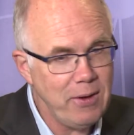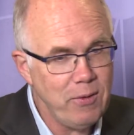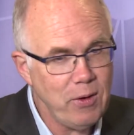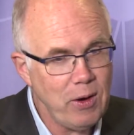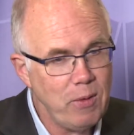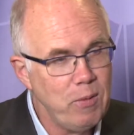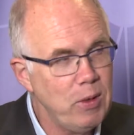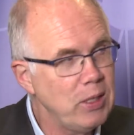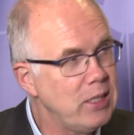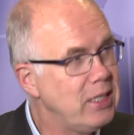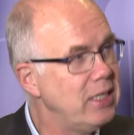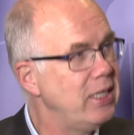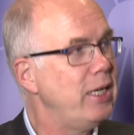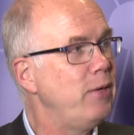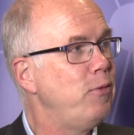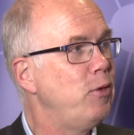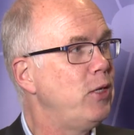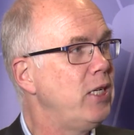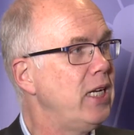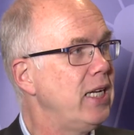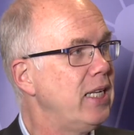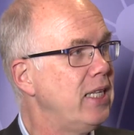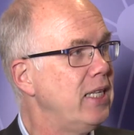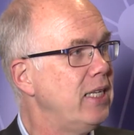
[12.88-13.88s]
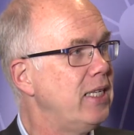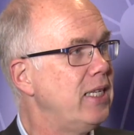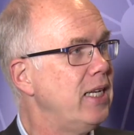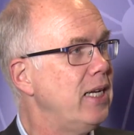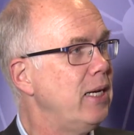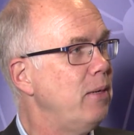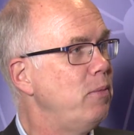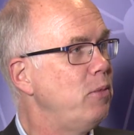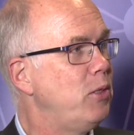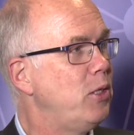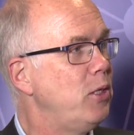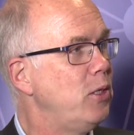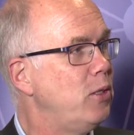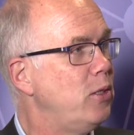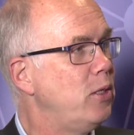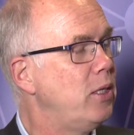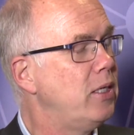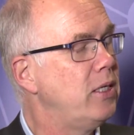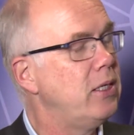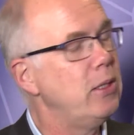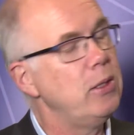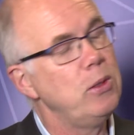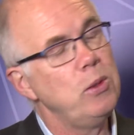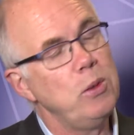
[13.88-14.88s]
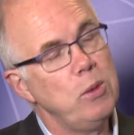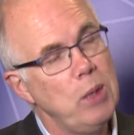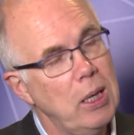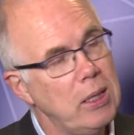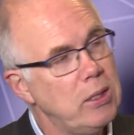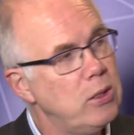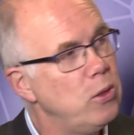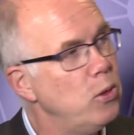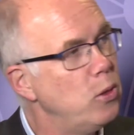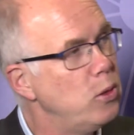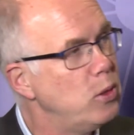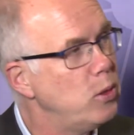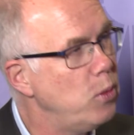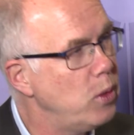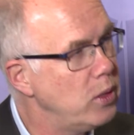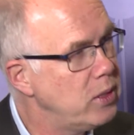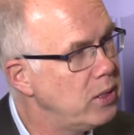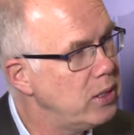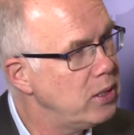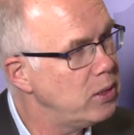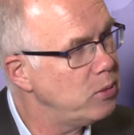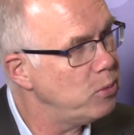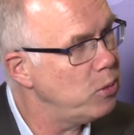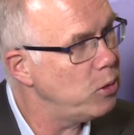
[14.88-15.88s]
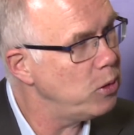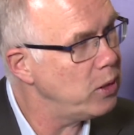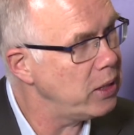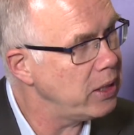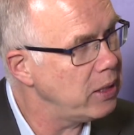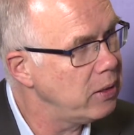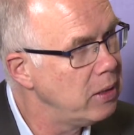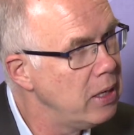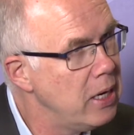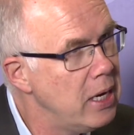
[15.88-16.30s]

you very much indeed for taking the time to, to uh, talk to us this morning.